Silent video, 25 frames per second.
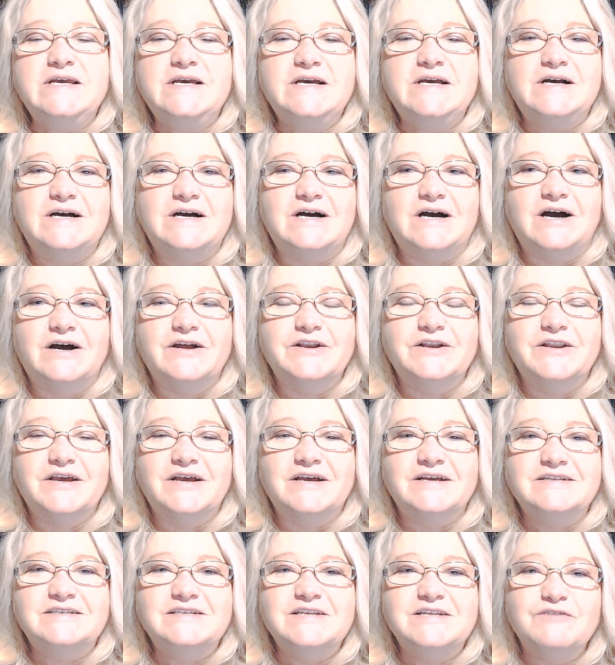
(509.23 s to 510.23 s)
on
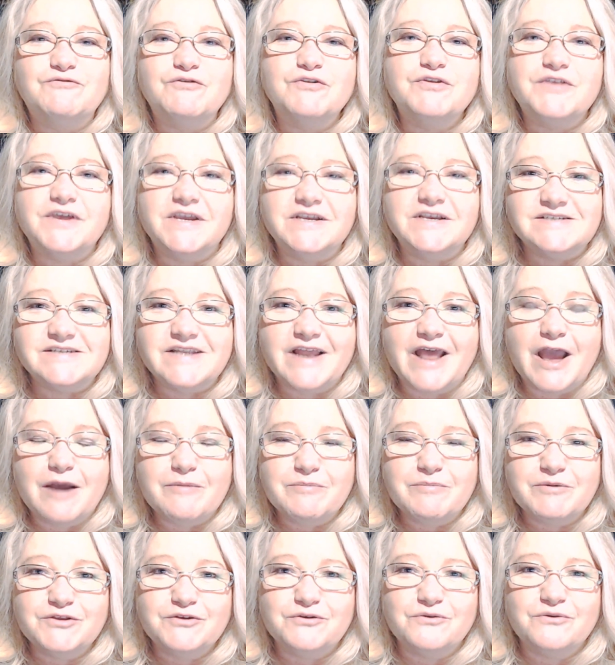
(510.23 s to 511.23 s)
different things that happen
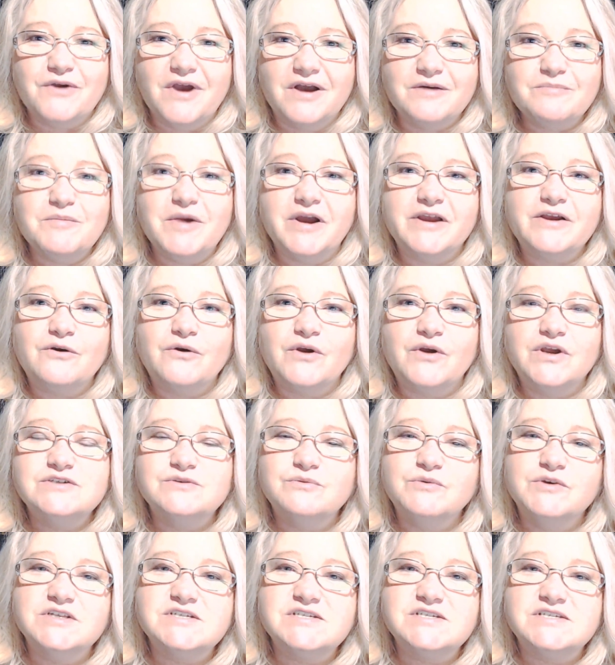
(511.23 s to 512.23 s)
throughout my crazy real
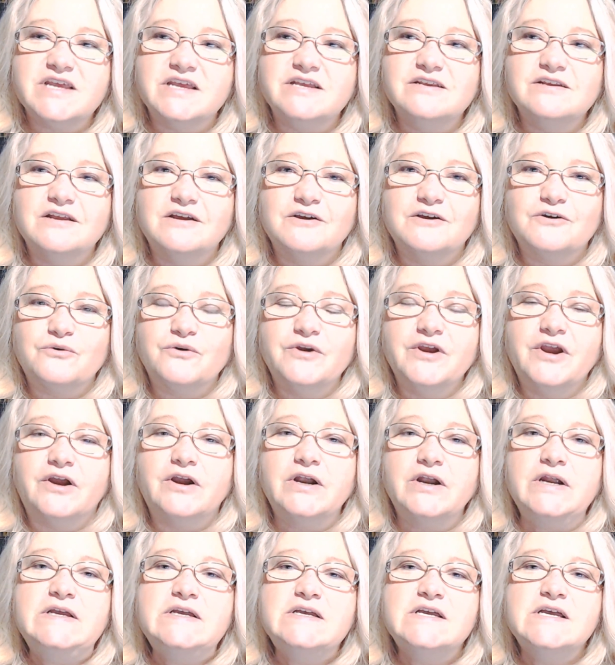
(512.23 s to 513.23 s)
estate career.
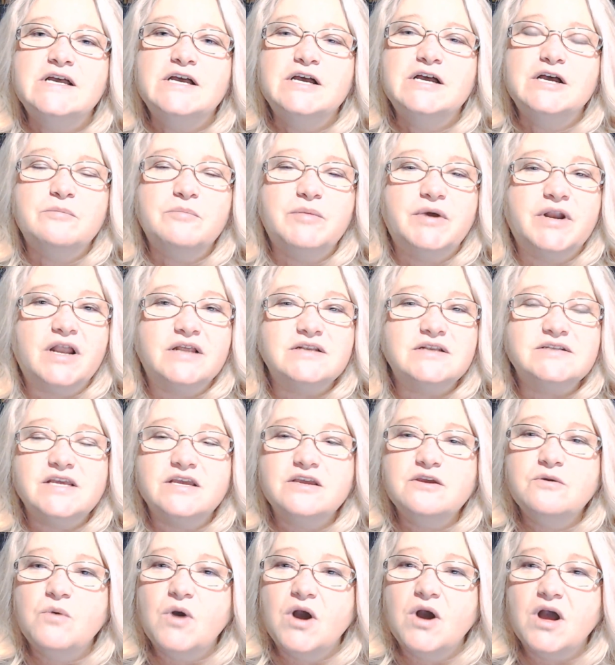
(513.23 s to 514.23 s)
But I'll tell you
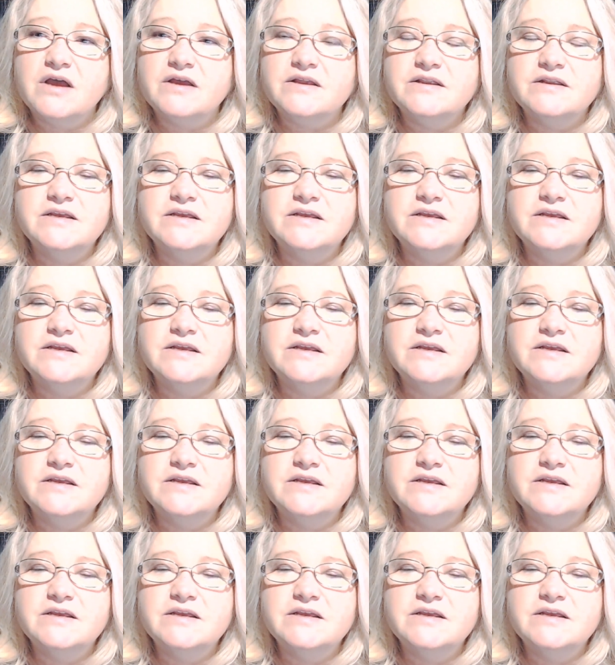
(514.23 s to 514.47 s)
what,